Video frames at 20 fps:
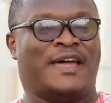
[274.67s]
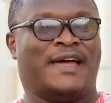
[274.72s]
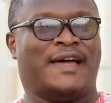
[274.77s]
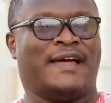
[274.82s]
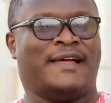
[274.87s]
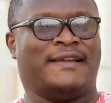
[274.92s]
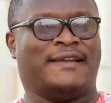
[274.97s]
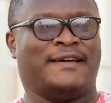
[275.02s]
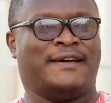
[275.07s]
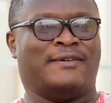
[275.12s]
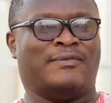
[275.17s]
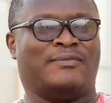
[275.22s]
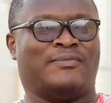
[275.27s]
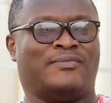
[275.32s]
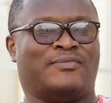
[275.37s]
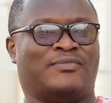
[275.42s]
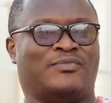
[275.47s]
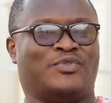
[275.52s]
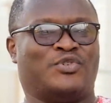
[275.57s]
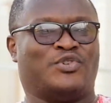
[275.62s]

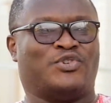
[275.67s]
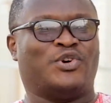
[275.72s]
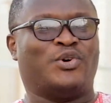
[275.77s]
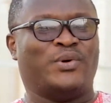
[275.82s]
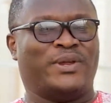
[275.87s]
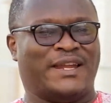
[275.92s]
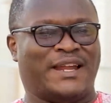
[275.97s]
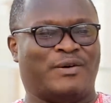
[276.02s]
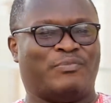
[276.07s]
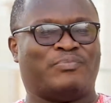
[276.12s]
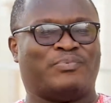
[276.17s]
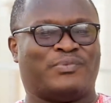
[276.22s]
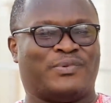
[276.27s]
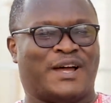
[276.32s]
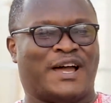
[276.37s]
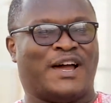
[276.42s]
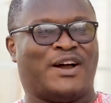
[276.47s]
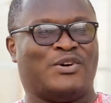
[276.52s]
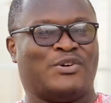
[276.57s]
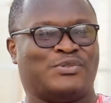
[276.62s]
And growing up,
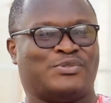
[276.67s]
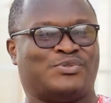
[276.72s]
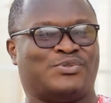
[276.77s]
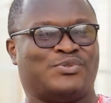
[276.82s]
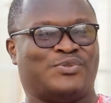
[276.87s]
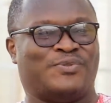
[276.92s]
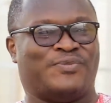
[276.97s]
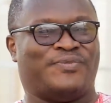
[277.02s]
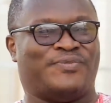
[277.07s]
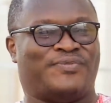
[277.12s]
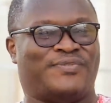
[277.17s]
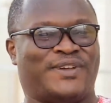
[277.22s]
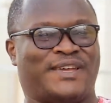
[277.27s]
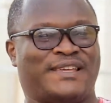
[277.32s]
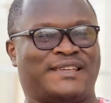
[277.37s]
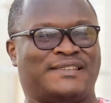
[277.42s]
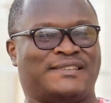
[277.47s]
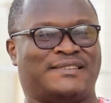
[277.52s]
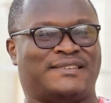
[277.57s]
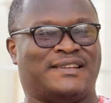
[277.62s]
I also
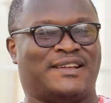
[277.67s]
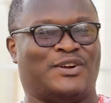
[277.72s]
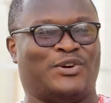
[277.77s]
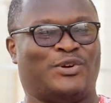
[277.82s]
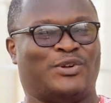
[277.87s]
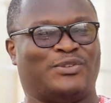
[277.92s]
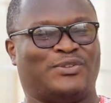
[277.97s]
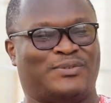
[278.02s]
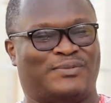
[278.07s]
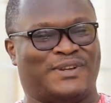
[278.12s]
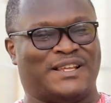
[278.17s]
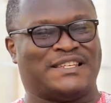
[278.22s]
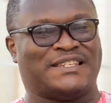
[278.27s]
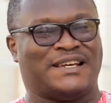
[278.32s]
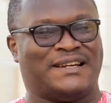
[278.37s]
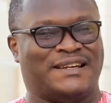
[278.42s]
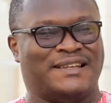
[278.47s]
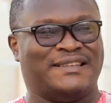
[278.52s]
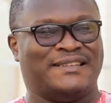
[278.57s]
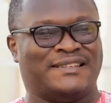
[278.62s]
faced a lot of the
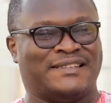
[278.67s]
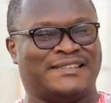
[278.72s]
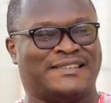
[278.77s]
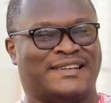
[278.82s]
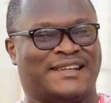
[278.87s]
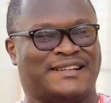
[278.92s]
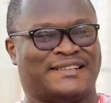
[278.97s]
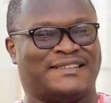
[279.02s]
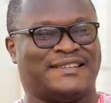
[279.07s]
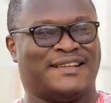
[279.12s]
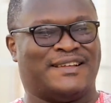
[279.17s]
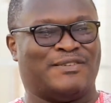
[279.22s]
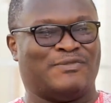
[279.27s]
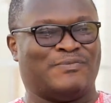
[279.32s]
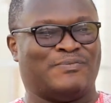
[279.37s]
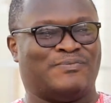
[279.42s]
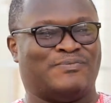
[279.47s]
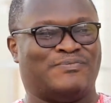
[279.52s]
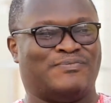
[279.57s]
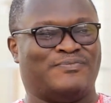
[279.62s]
challenges that
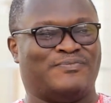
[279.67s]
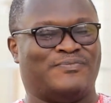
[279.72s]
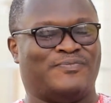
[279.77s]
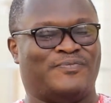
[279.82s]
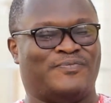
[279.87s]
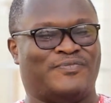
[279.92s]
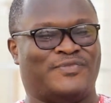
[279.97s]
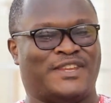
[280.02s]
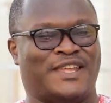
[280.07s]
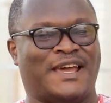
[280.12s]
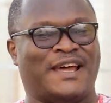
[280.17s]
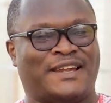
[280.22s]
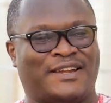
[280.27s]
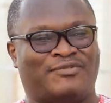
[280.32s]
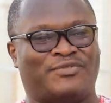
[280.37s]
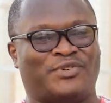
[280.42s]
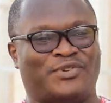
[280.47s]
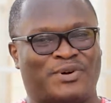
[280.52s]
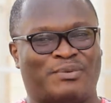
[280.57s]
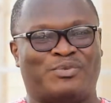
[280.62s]
the other
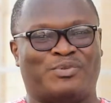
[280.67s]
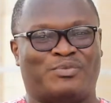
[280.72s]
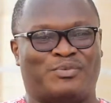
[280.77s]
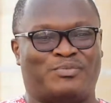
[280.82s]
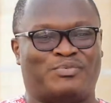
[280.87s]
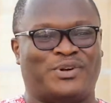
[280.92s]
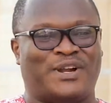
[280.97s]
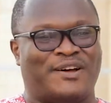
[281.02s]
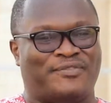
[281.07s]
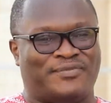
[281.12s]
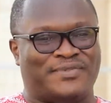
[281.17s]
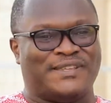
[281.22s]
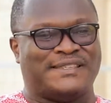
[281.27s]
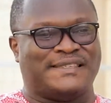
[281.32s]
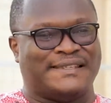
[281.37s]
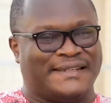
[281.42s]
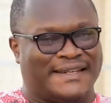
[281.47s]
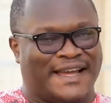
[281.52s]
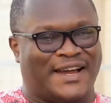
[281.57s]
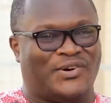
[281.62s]
vulnerable people are
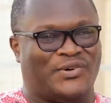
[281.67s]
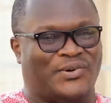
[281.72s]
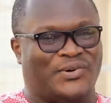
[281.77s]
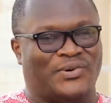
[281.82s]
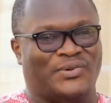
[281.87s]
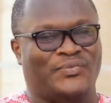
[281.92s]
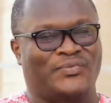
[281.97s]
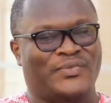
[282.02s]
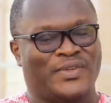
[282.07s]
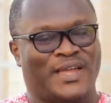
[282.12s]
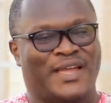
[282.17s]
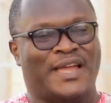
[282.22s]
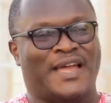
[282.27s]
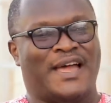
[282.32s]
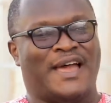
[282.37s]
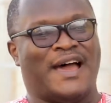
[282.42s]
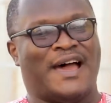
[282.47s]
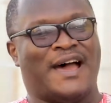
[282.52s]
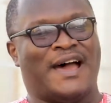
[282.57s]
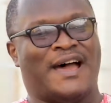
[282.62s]
facing now.
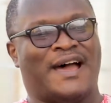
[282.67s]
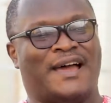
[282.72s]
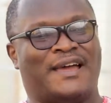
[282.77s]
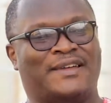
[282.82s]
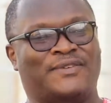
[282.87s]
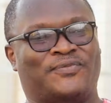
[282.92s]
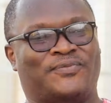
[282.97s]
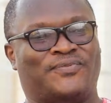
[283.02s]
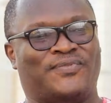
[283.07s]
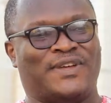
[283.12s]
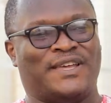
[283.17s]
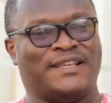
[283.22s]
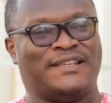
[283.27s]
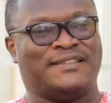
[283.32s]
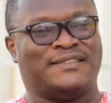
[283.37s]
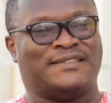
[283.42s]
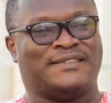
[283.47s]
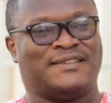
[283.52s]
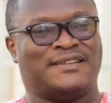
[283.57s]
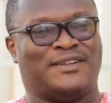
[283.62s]
I
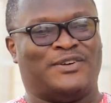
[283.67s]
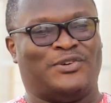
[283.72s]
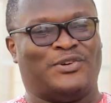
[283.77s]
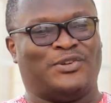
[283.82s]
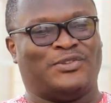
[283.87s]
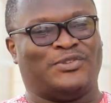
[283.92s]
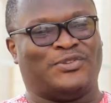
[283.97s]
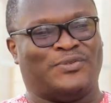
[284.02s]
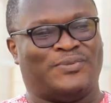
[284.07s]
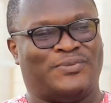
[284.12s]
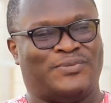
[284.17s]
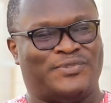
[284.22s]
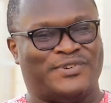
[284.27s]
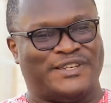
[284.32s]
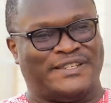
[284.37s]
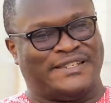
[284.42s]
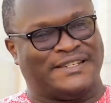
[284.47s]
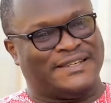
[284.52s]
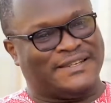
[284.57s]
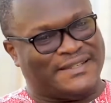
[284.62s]
faced a lot of
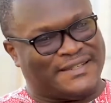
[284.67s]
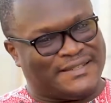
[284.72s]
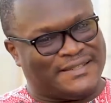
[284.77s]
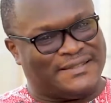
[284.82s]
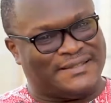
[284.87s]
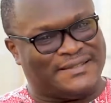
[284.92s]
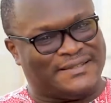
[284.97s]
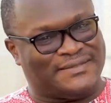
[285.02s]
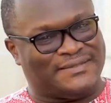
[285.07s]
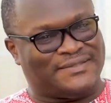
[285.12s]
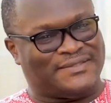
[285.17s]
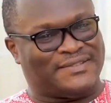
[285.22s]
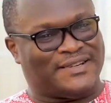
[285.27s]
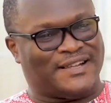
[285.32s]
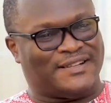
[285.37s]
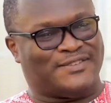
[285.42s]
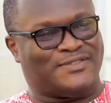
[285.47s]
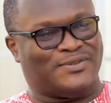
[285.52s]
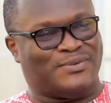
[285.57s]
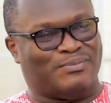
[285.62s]
rejection
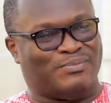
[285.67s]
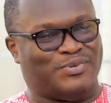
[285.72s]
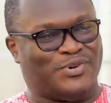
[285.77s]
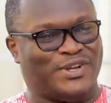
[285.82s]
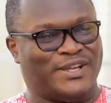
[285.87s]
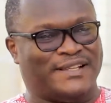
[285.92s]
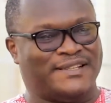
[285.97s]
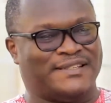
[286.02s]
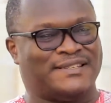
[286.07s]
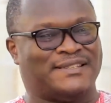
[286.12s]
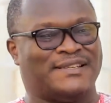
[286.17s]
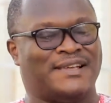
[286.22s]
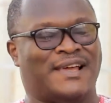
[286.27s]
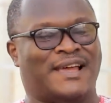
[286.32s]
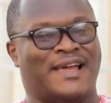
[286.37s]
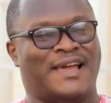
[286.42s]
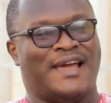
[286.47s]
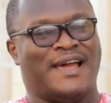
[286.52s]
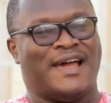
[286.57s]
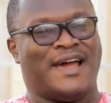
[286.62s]
at some points.
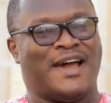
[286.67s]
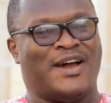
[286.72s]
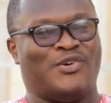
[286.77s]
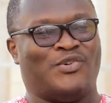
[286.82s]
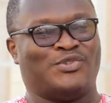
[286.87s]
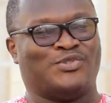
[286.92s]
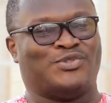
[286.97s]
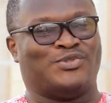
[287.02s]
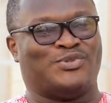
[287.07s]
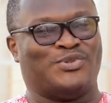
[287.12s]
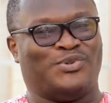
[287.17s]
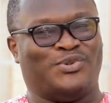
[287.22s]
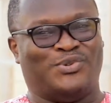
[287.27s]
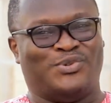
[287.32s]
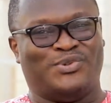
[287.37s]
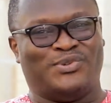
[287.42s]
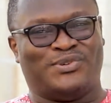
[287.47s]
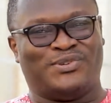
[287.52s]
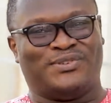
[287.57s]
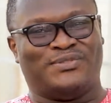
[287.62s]
I was
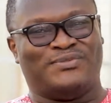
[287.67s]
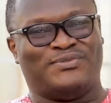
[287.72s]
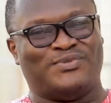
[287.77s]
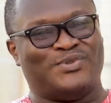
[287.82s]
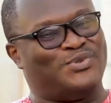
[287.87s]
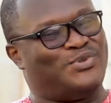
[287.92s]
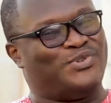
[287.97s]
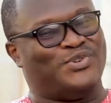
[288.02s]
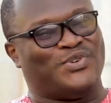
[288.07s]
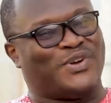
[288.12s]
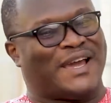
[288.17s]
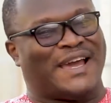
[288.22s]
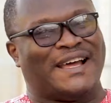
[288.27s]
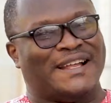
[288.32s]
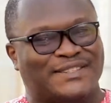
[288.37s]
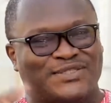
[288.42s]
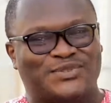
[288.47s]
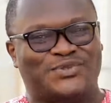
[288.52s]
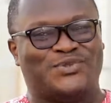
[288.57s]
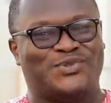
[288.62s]
told, no, you
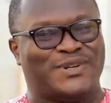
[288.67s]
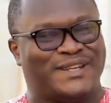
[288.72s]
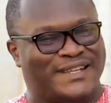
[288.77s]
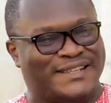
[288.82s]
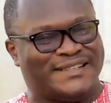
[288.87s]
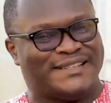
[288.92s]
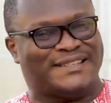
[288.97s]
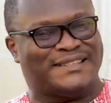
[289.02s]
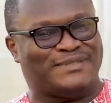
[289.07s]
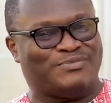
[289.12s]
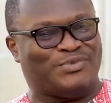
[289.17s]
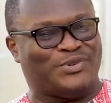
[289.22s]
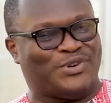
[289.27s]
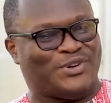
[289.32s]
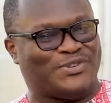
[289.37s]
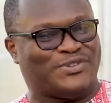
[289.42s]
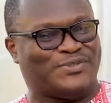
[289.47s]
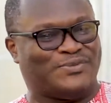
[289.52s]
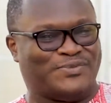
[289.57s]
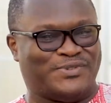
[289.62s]
can't do this
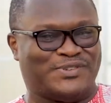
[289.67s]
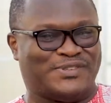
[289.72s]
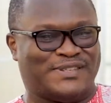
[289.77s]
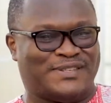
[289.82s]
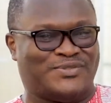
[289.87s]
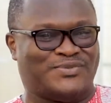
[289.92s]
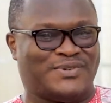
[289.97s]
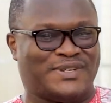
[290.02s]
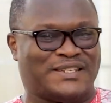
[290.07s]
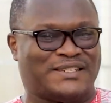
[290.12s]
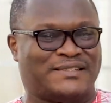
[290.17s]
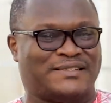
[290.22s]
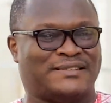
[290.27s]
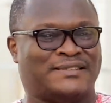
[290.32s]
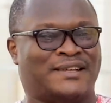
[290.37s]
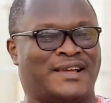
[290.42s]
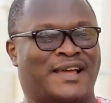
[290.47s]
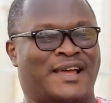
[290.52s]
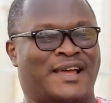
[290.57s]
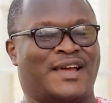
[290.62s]
because of your situation.
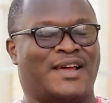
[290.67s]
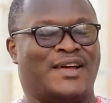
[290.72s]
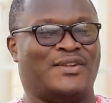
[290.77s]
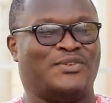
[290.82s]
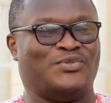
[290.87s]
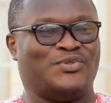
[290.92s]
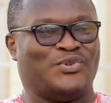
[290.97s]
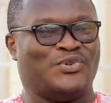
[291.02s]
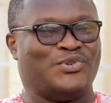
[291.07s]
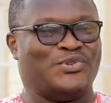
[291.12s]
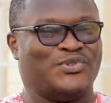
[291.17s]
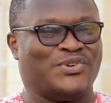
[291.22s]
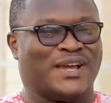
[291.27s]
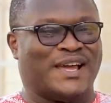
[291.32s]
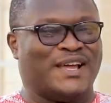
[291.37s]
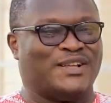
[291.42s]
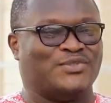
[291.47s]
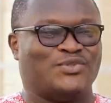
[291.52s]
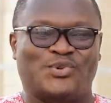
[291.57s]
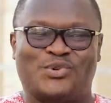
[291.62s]
No, you
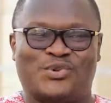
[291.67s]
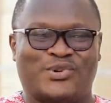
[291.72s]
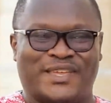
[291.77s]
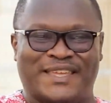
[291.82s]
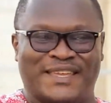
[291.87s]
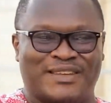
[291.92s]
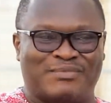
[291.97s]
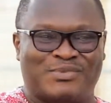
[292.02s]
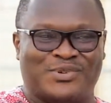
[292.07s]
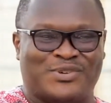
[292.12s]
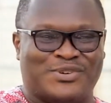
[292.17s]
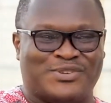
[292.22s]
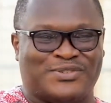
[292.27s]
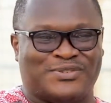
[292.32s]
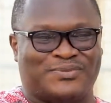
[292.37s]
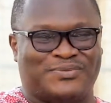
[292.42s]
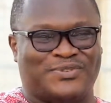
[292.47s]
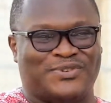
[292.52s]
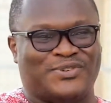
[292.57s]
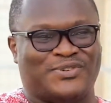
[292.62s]
can't go here because
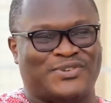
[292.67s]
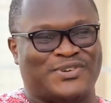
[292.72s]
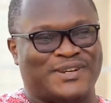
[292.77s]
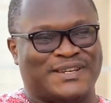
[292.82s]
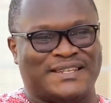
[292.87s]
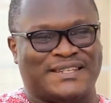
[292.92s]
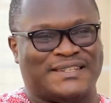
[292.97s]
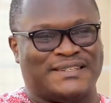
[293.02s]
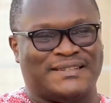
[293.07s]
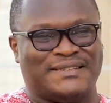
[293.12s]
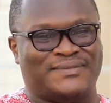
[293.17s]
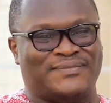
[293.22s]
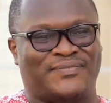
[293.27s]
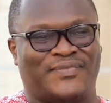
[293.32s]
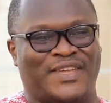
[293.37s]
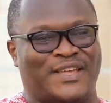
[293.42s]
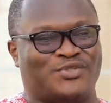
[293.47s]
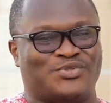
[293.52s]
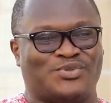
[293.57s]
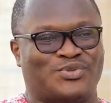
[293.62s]
of your condition,
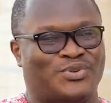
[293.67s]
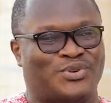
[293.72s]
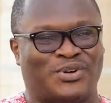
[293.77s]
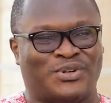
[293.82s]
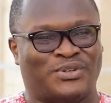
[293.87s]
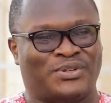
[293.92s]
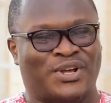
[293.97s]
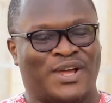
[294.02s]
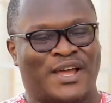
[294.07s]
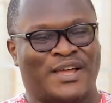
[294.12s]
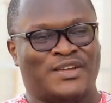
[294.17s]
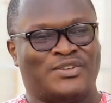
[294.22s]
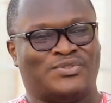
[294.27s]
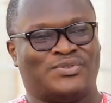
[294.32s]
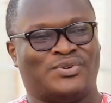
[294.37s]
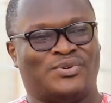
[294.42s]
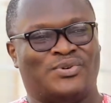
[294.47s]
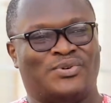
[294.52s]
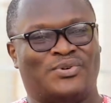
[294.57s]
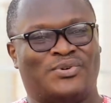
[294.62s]
and so on.
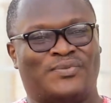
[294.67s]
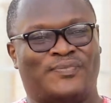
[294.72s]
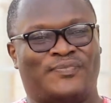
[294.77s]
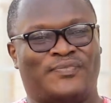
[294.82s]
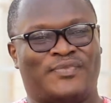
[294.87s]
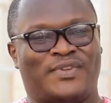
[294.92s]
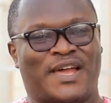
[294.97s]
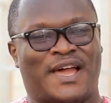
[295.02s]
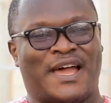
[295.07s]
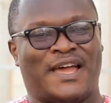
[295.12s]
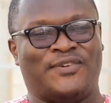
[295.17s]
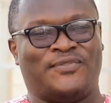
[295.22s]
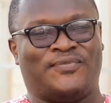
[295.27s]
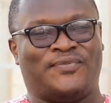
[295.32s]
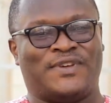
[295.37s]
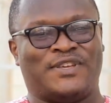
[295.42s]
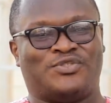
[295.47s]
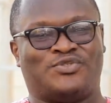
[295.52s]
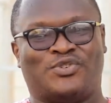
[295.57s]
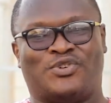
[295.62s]
So I
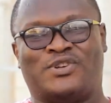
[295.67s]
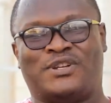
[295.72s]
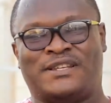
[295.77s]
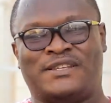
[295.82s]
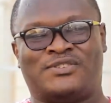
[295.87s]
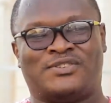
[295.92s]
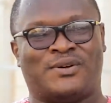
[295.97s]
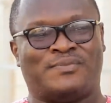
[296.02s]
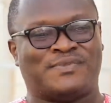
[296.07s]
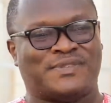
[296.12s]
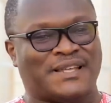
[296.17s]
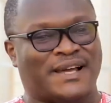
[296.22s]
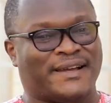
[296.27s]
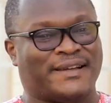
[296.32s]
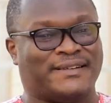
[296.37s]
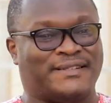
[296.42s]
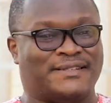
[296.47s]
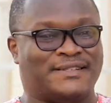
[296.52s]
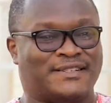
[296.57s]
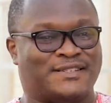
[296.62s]
faced all these
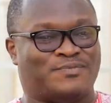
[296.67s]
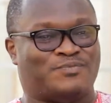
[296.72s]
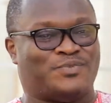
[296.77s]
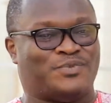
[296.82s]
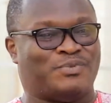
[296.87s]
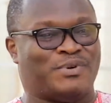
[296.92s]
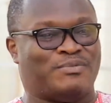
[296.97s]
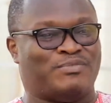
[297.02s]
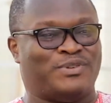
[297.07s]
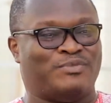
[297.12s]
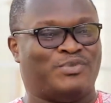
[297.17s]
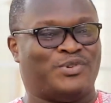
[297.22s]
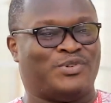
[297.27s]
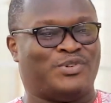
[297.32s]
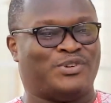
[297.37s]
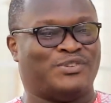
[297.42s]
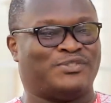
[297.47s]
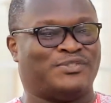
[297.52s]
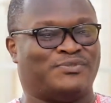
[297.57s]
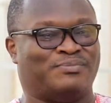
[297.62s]
obstacles probably
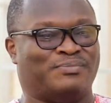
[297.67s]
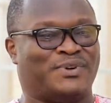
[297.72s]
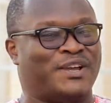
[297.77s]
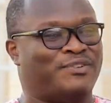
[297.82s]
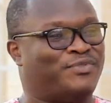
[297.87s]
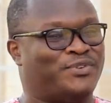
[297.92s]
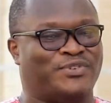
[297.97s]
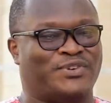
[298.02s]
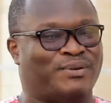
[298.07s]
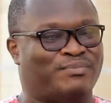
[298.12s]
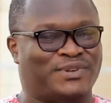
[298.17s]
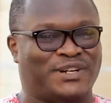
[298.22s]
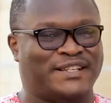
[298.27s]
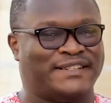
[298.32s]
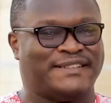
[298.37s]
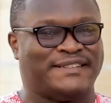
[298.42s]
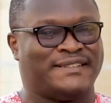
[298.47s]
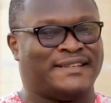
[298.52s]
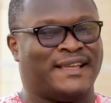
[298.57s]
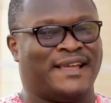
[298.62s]
because of my
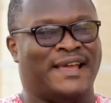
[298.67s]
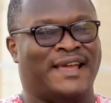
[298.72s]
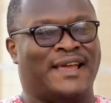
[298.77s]
vulnerability.